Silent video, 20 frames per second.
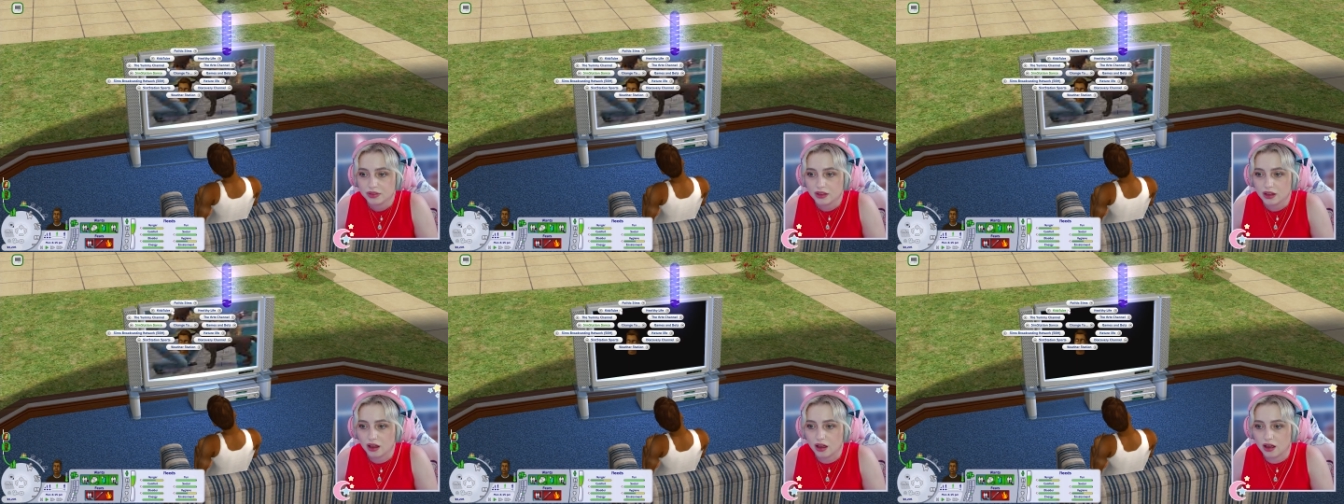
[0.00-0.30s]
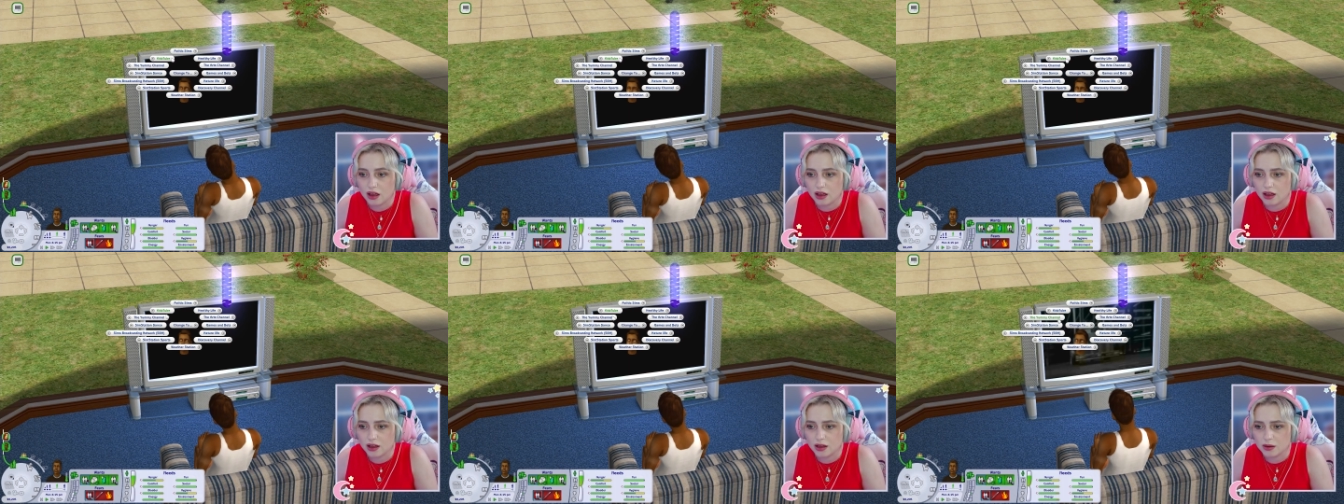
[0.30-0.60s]

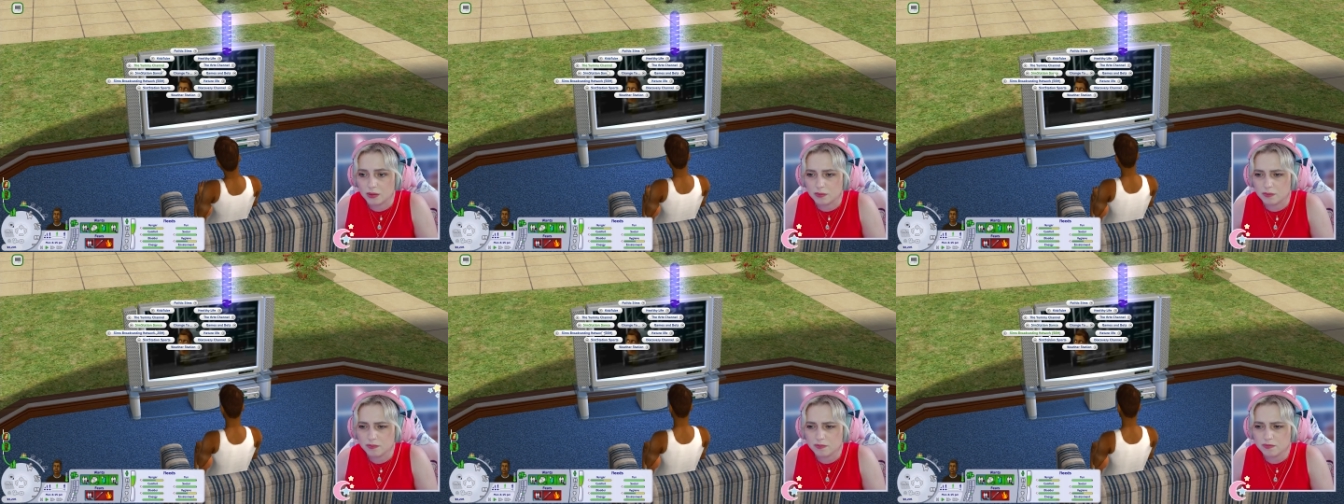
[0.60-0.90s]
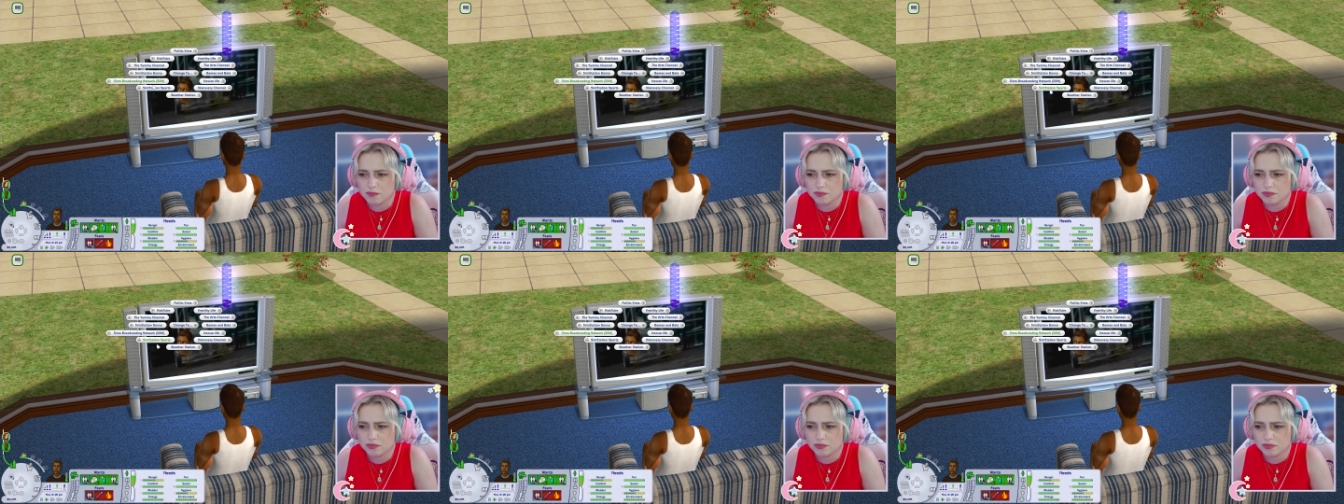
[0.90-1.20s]
and
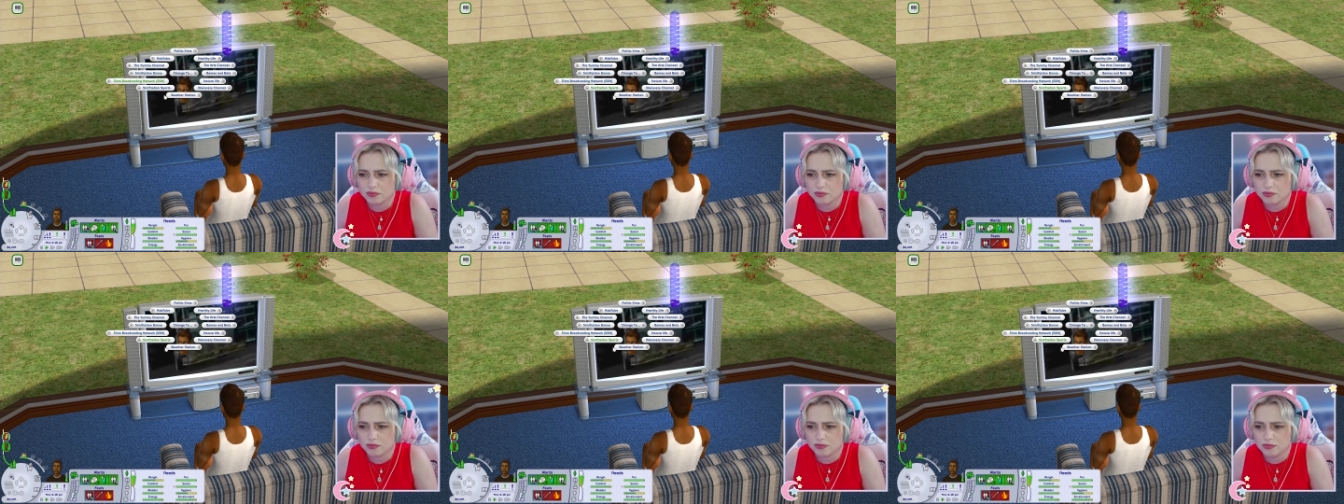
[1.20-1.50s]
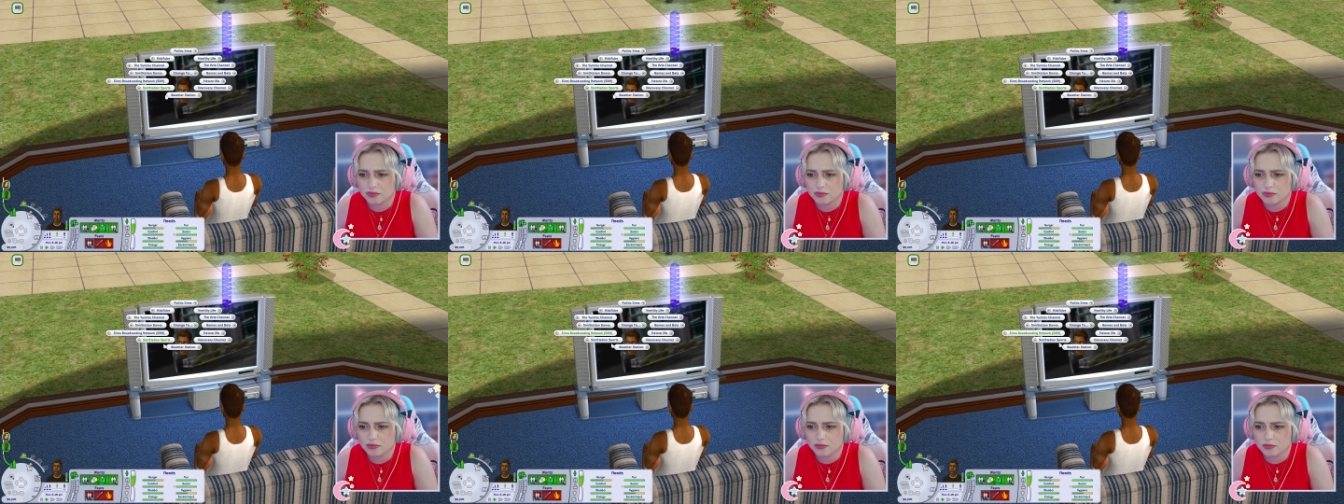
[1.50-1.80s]

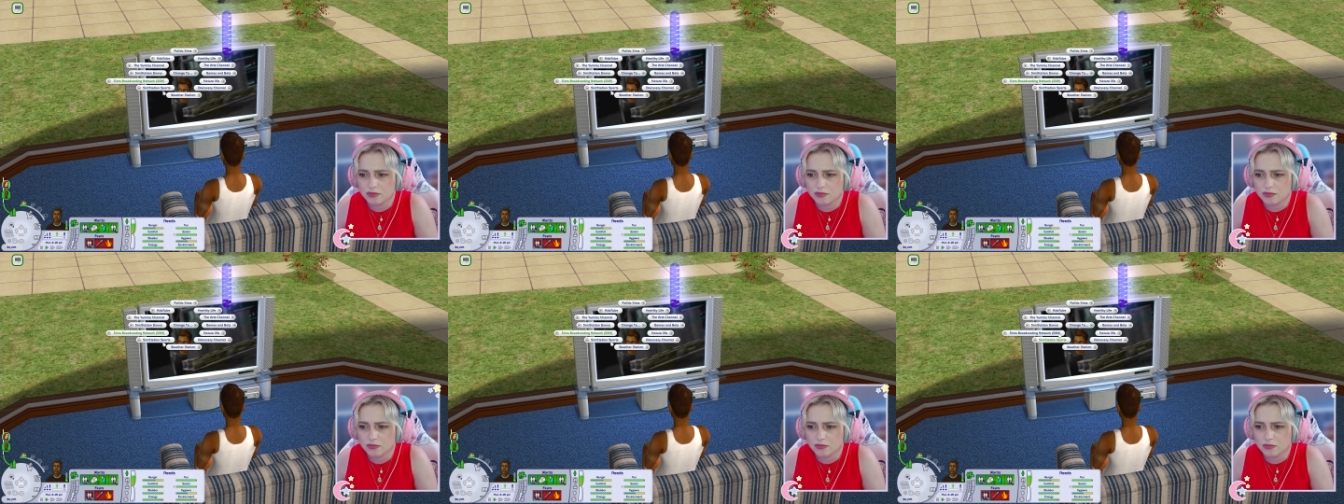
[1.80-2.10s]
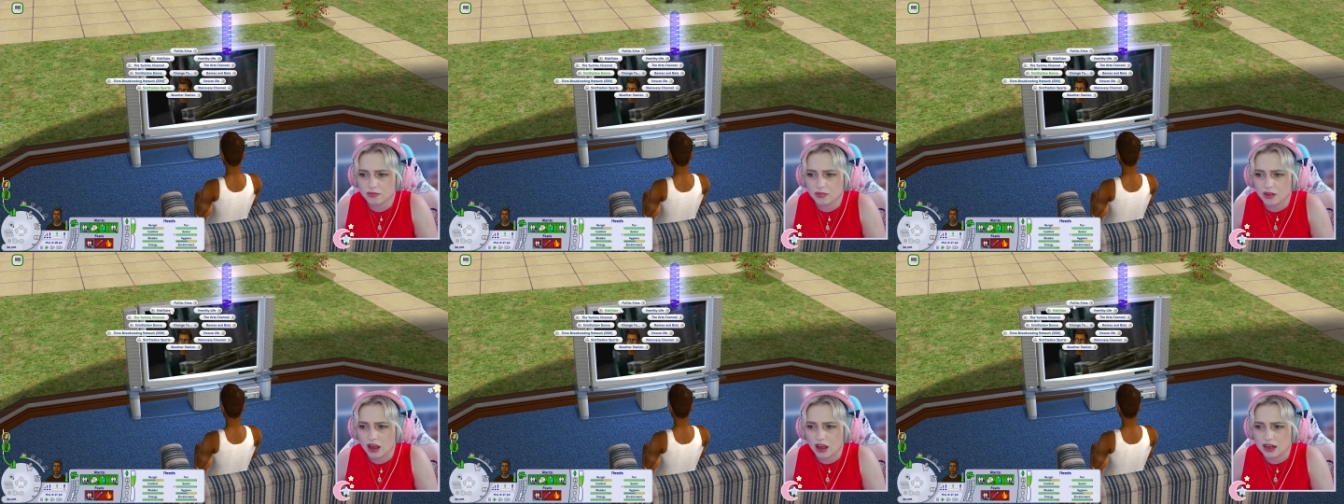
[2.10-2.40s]

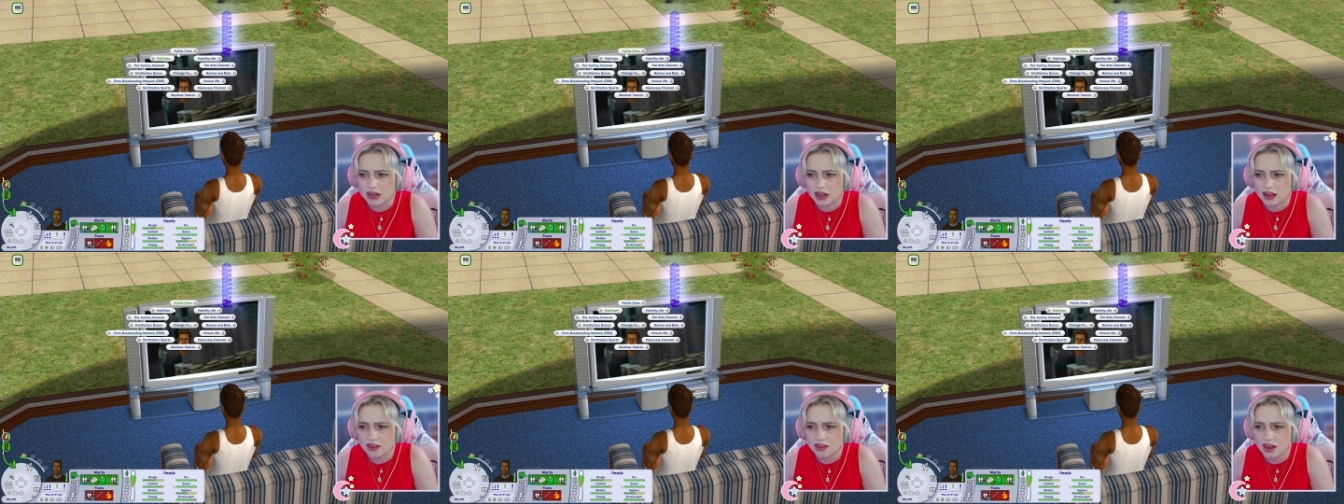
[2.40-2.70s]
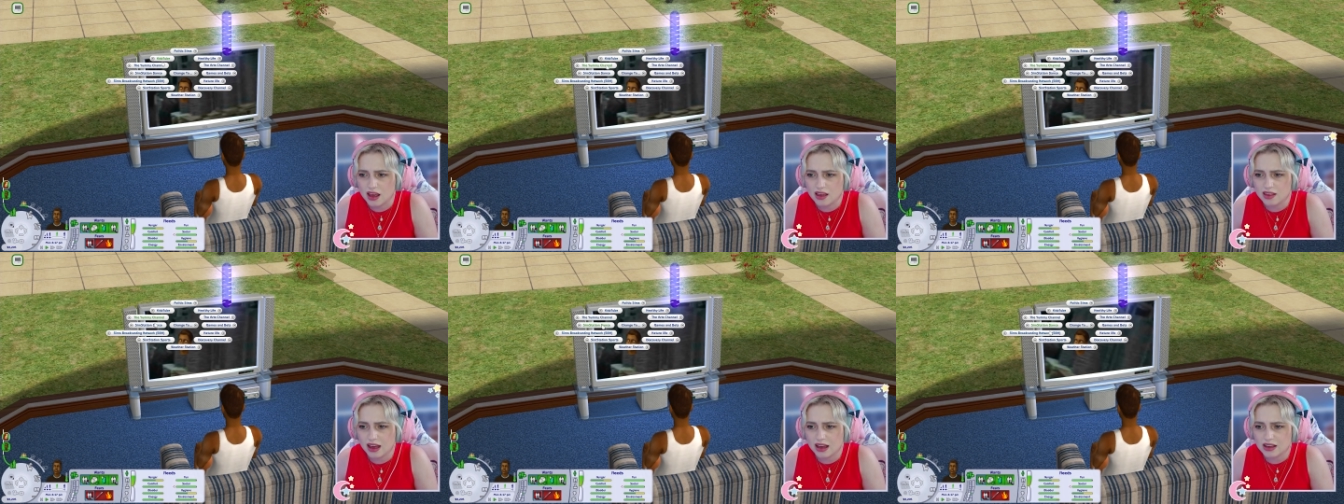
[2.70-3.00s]
I
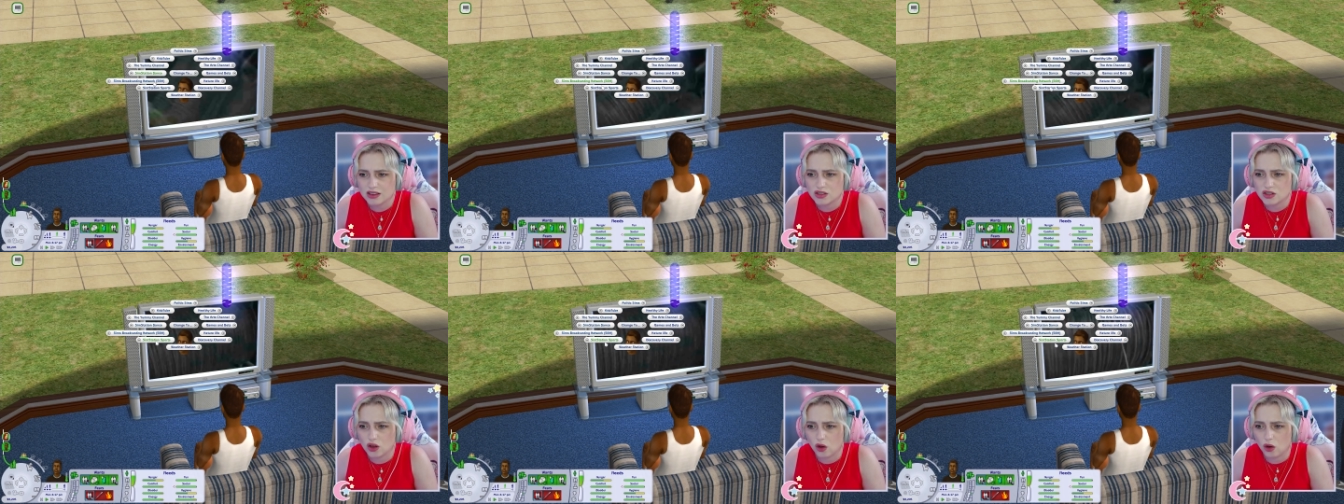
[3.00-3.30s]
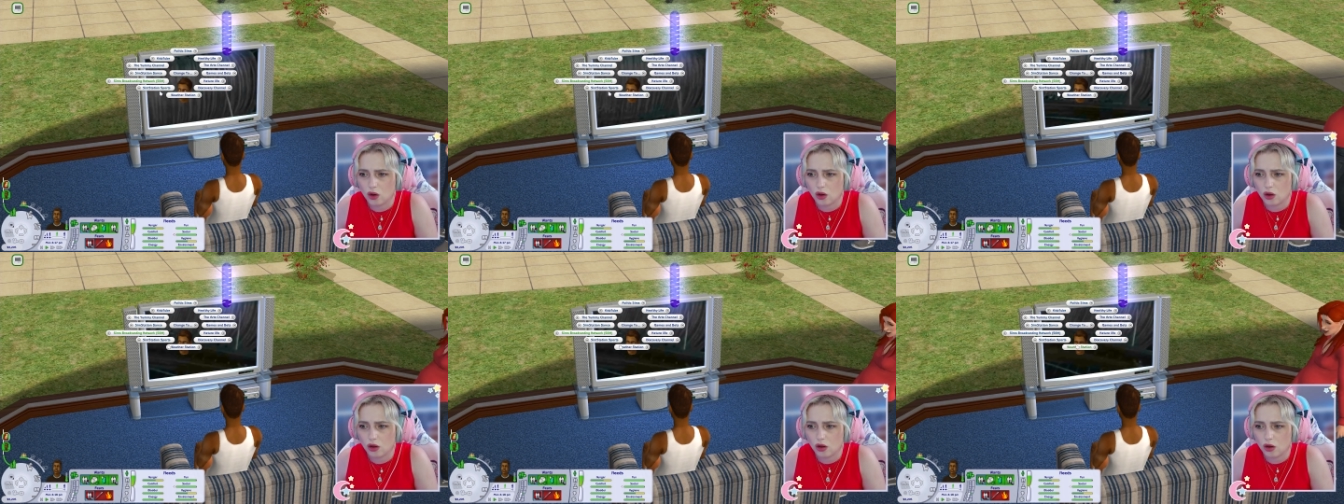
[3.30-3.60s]
think that's
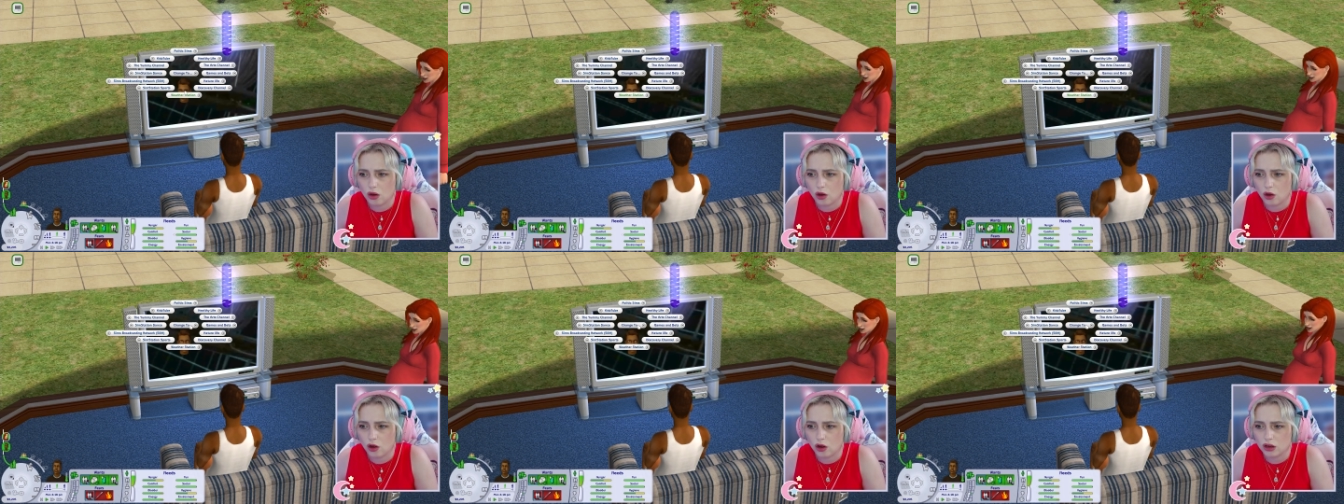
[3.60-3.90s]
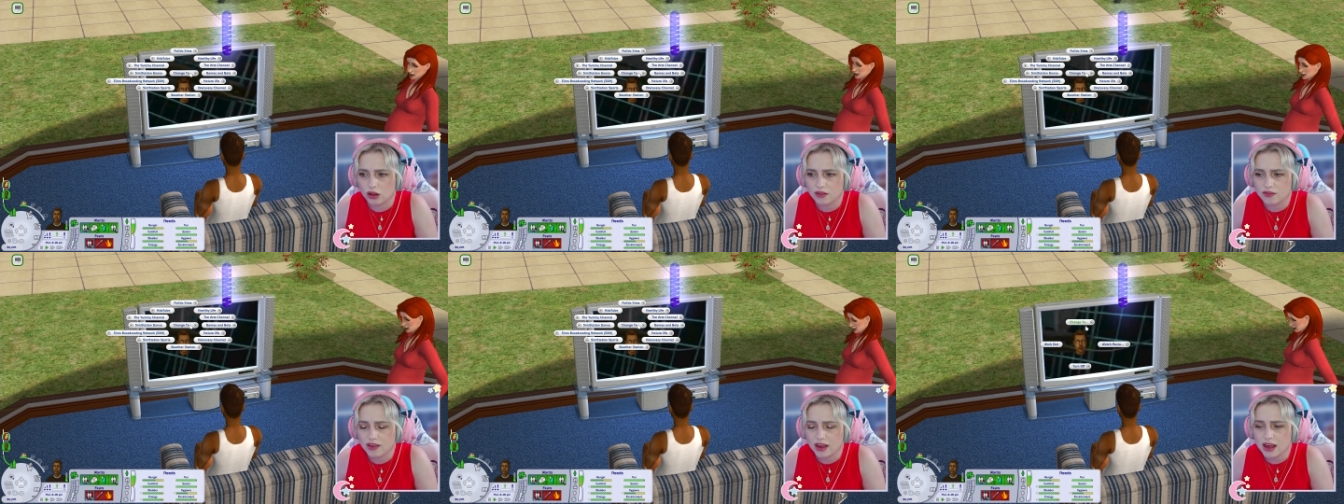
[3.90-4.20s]

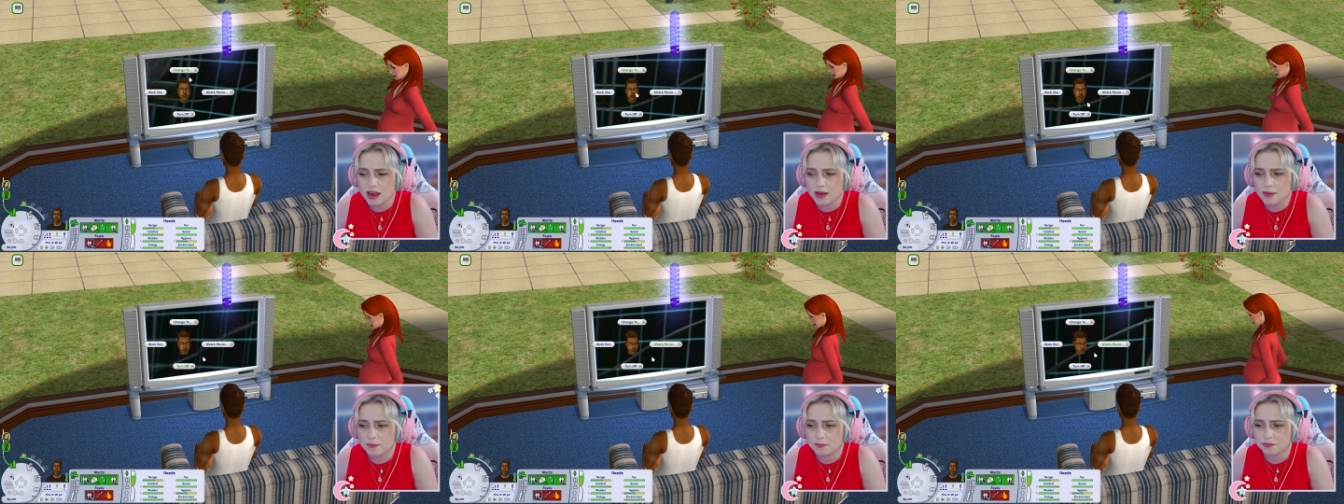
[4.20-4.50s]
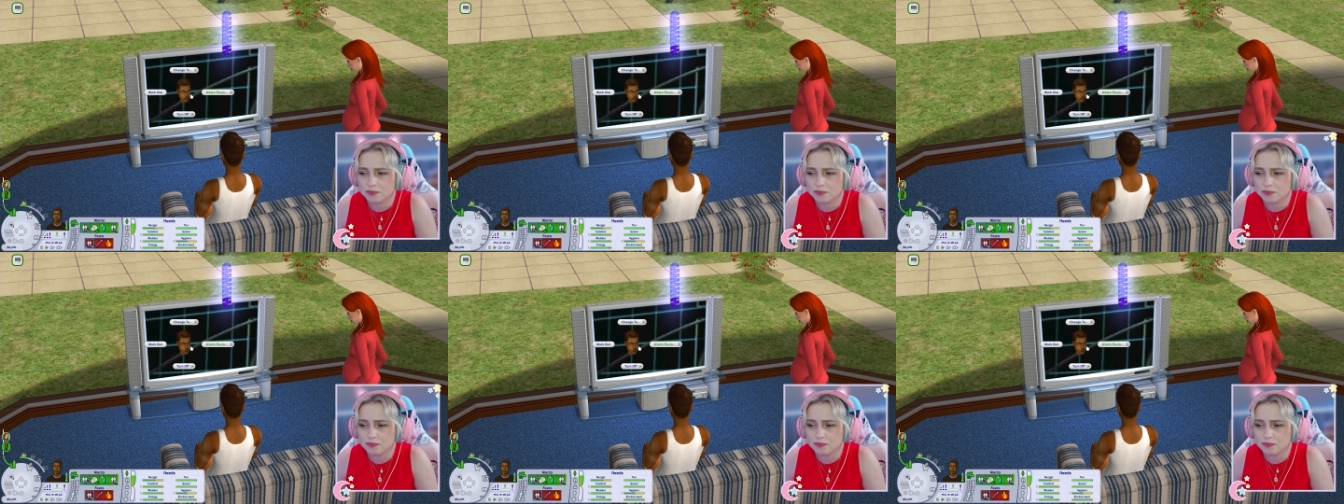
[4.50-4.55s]
all of it.